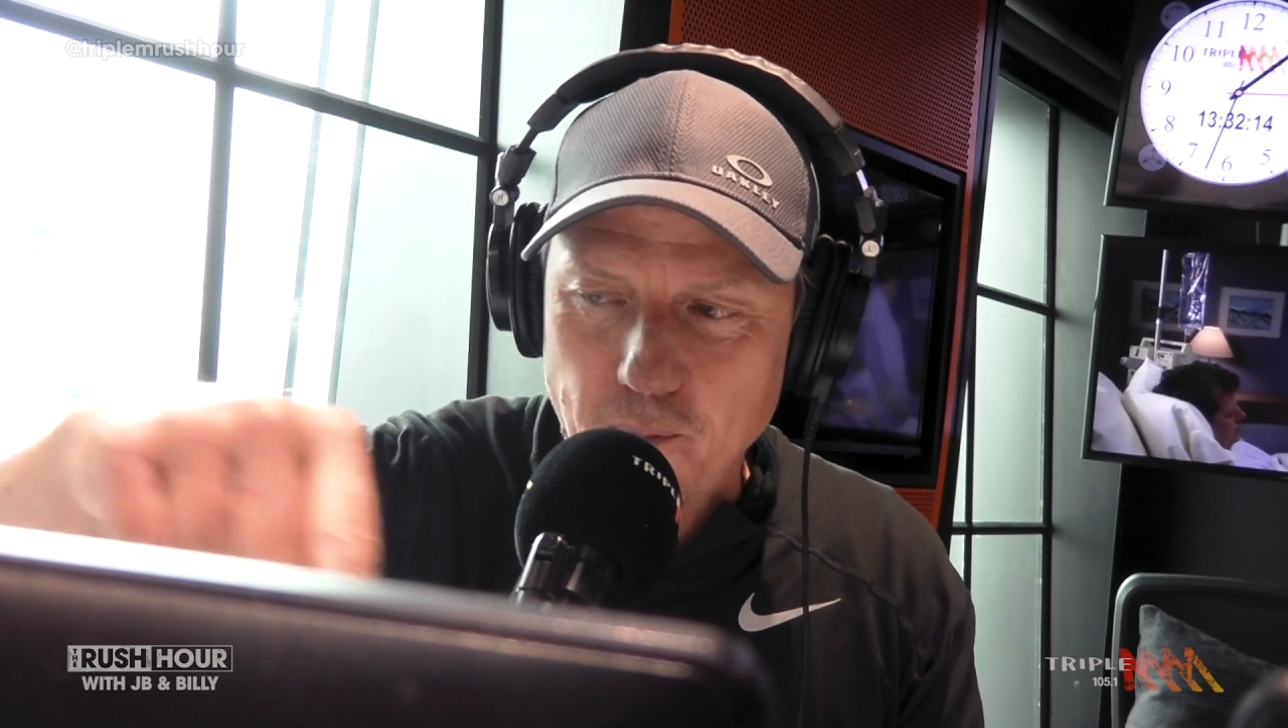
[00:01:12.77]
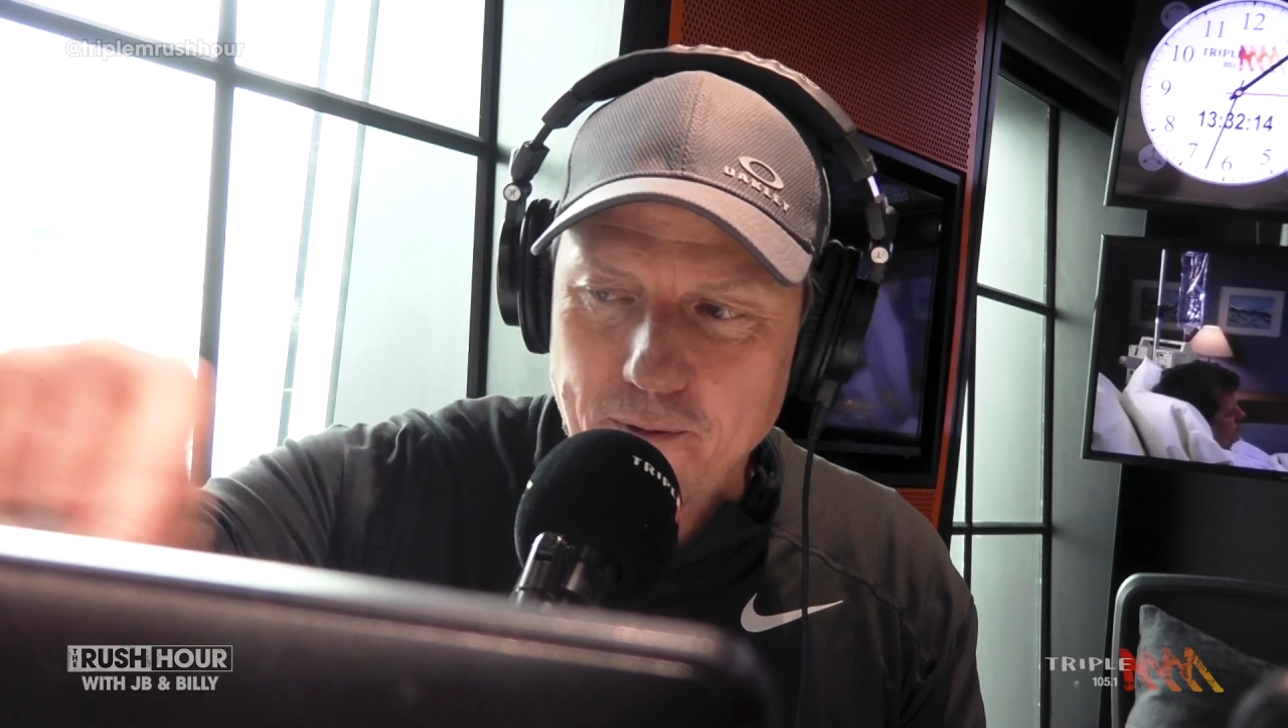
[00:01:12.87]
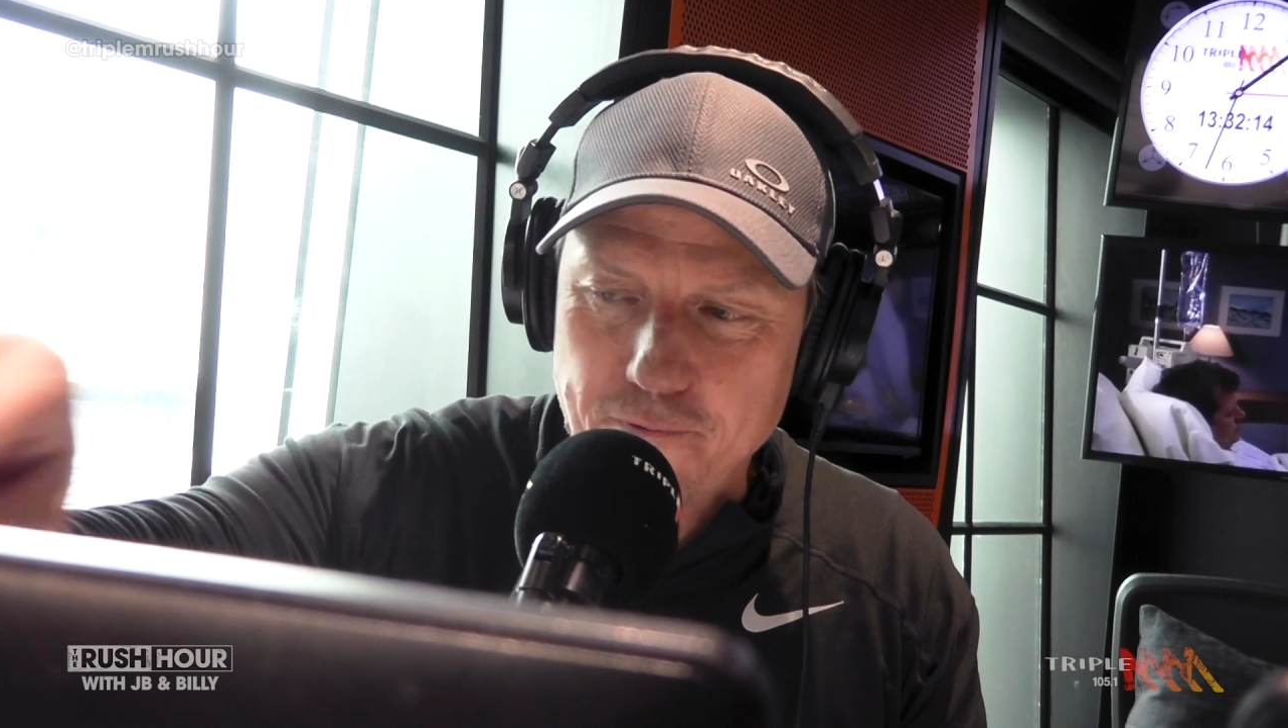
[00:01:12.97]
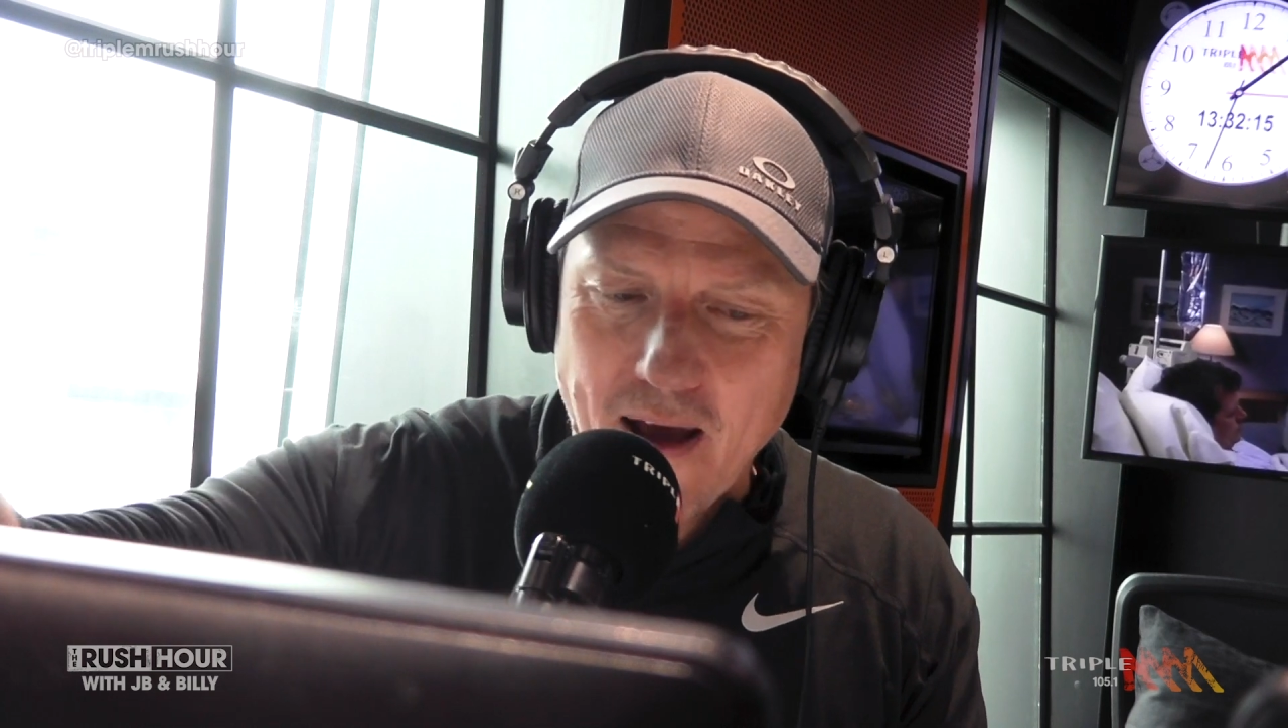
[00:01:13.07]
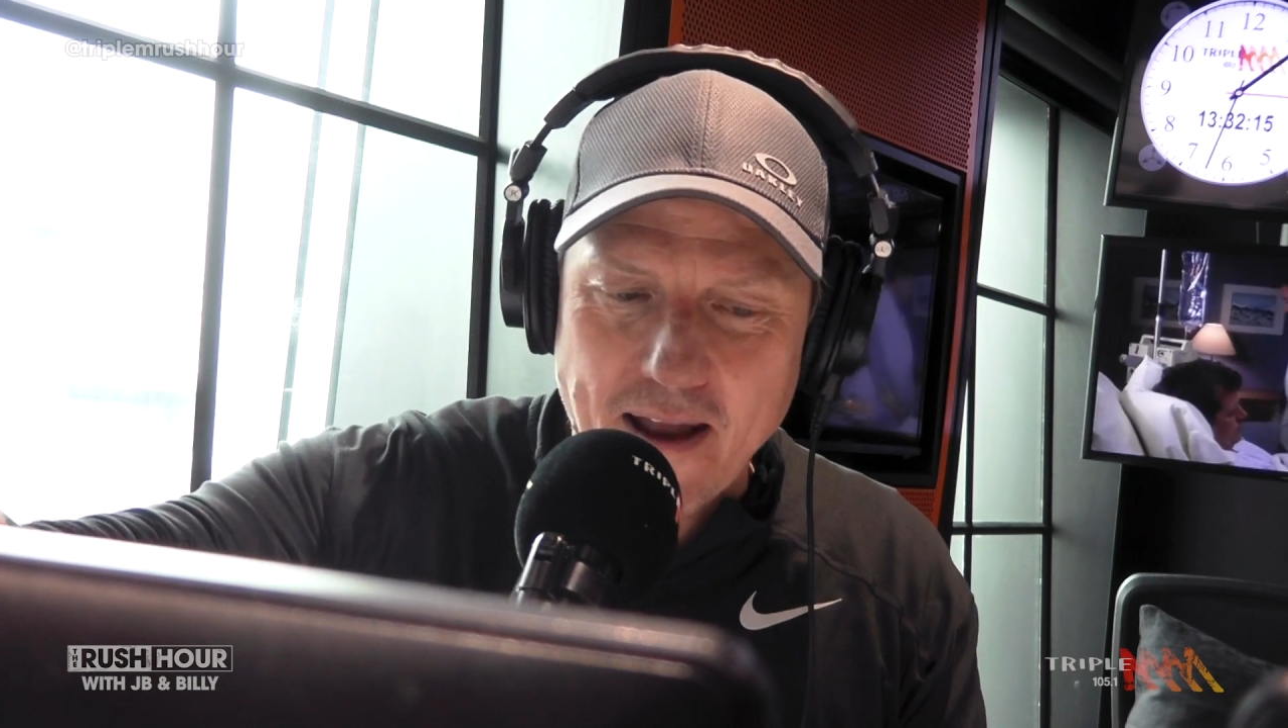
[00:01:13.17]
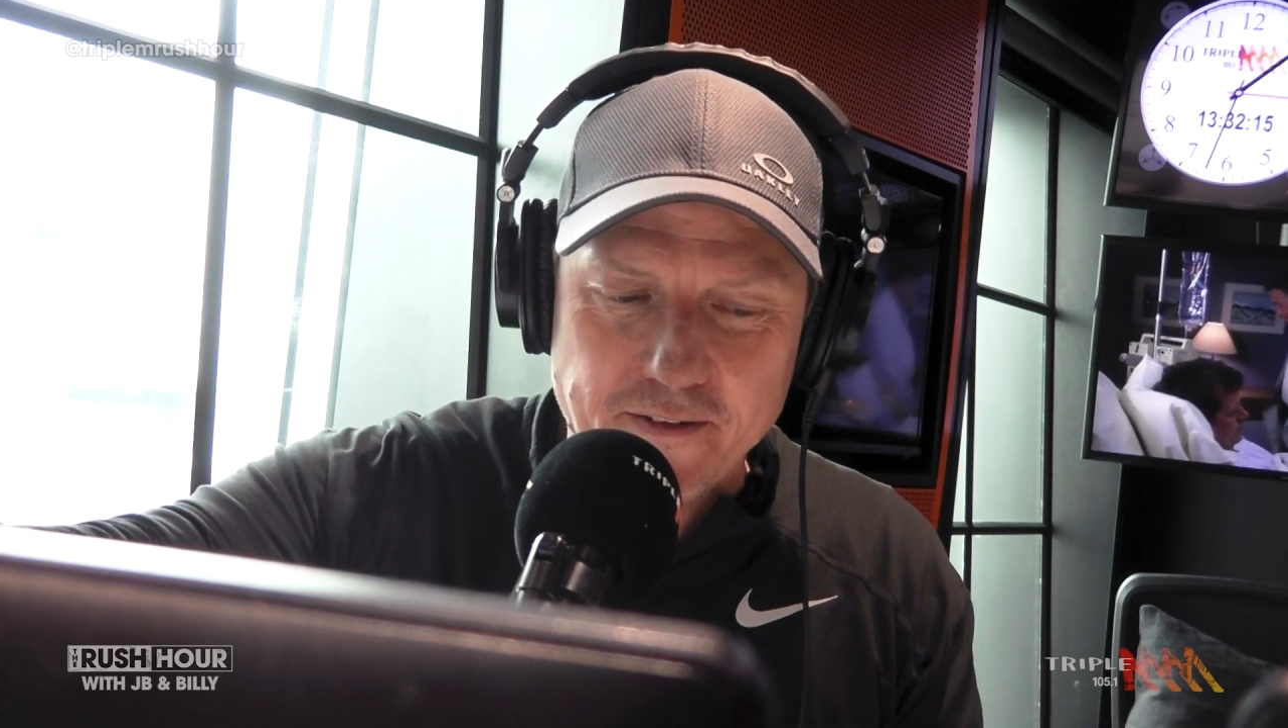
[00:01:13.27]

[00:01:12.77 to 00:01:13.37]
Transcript: But, Fat,